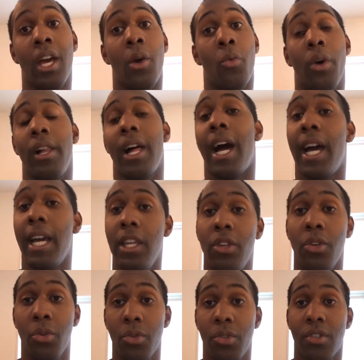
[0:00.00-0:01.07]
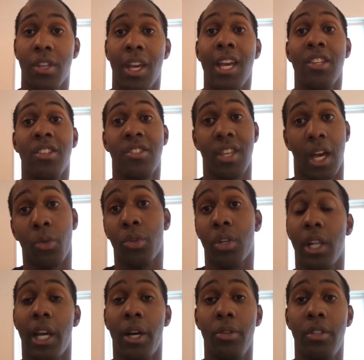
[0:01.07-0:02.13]
Well, I use
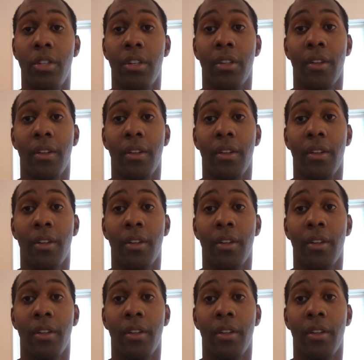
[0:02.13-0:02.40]
SoundCloud,